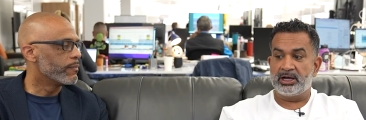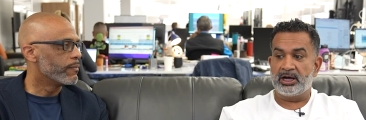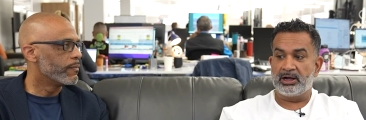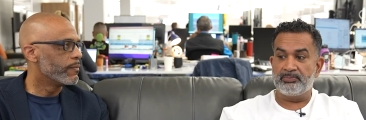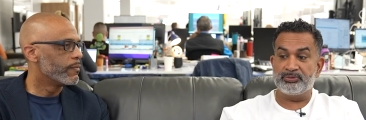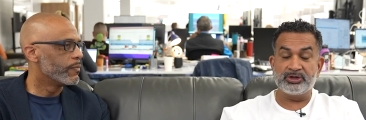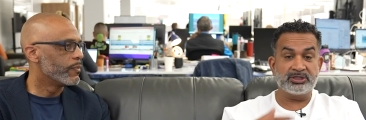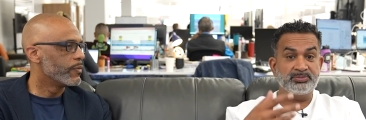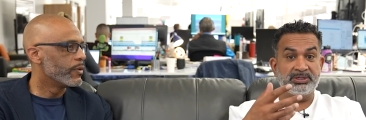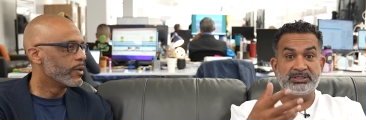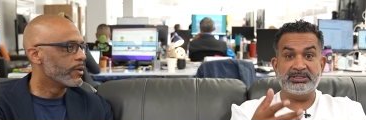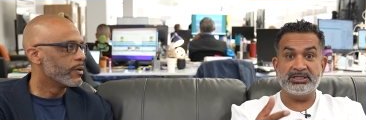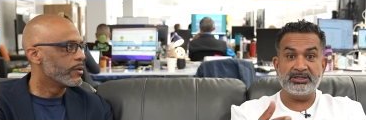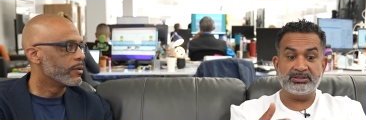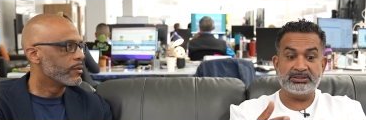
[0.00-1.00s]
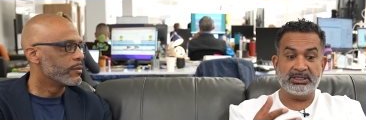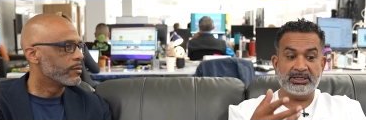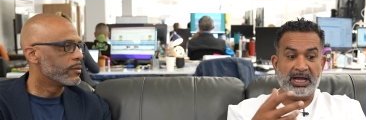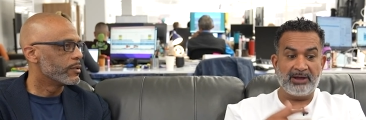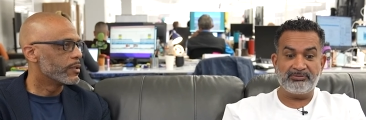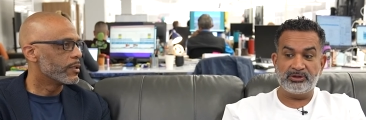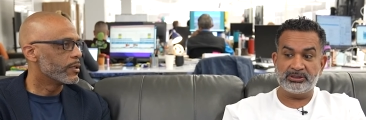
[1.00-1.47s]
Speaker 1: Um, there's been deals
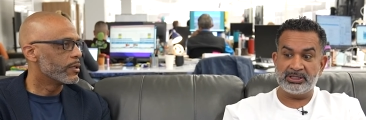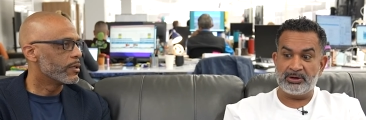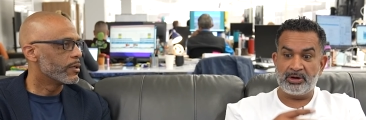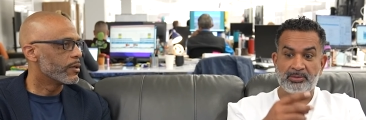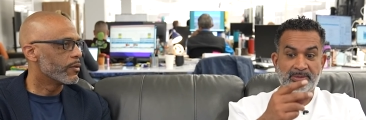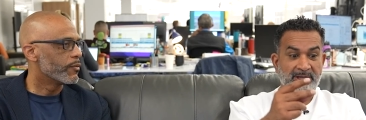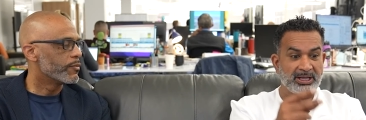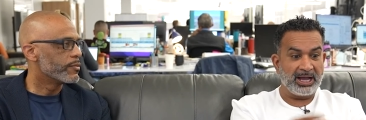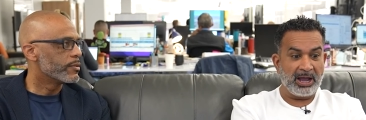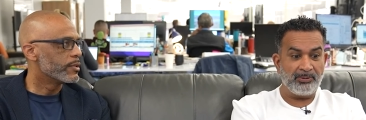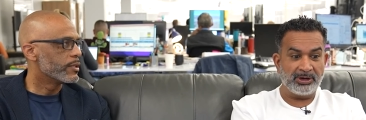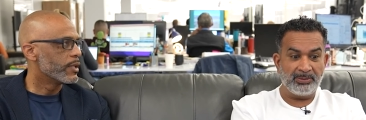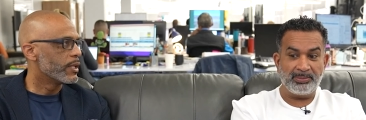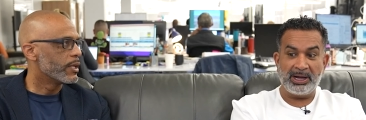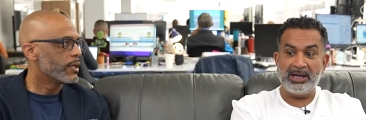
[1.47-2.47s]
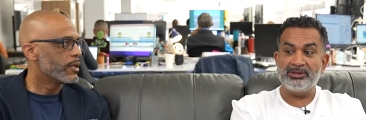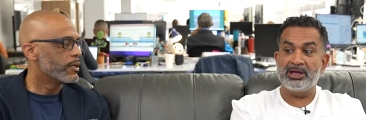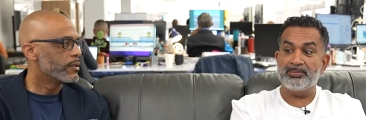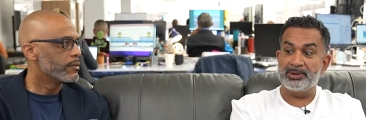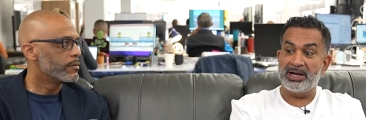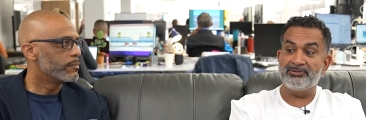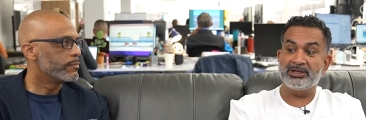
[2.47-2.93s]
that I've looked at, where I'm like, "I want to buy
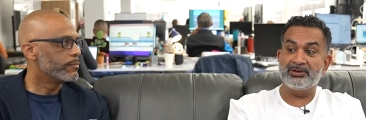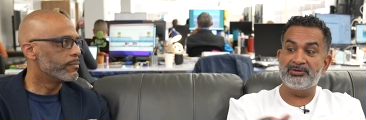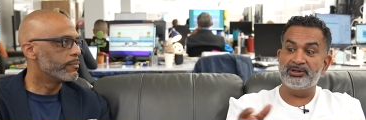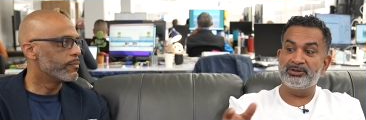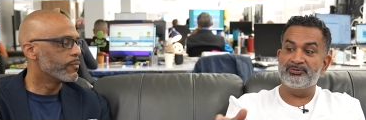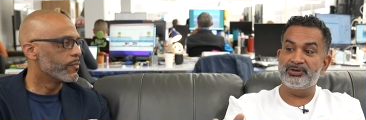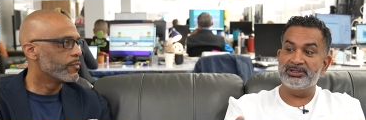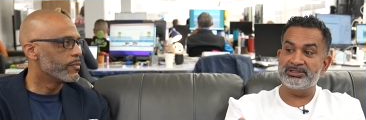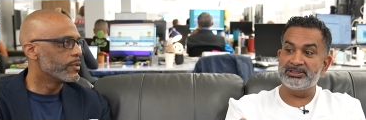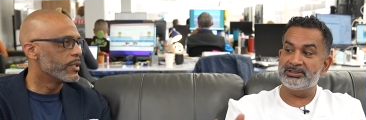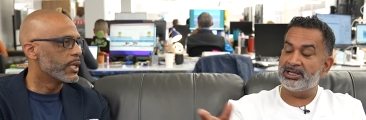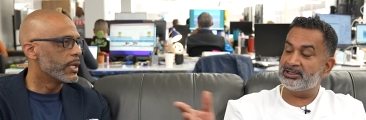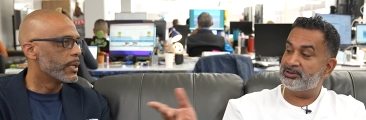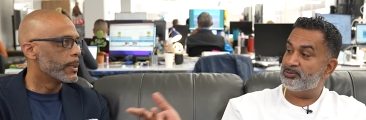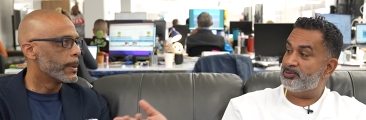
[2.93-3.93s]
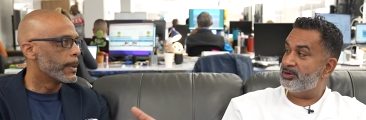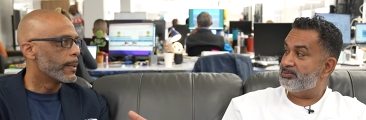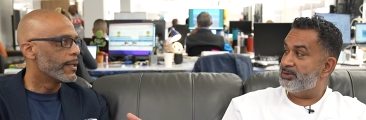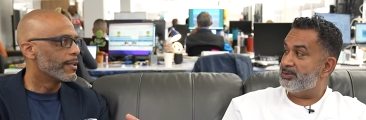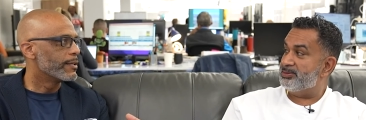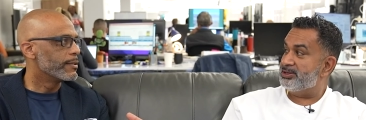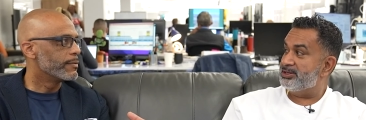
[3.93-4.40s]
that," but I've given it to Vincent, like the
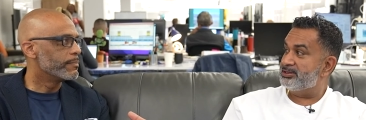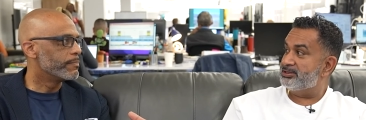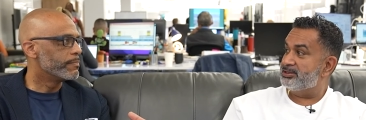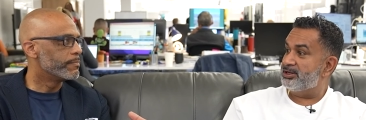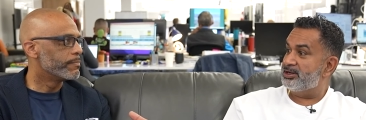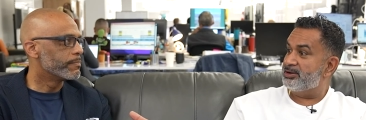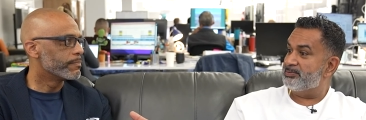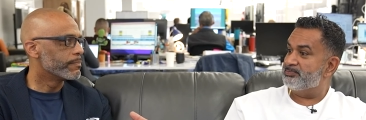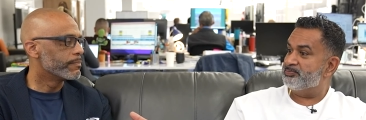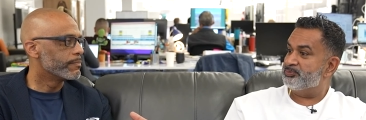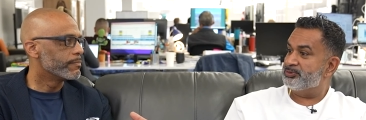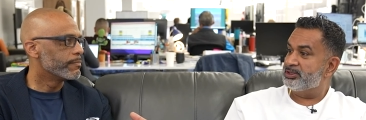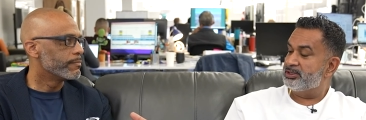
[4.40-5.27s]
one maybe in. Um,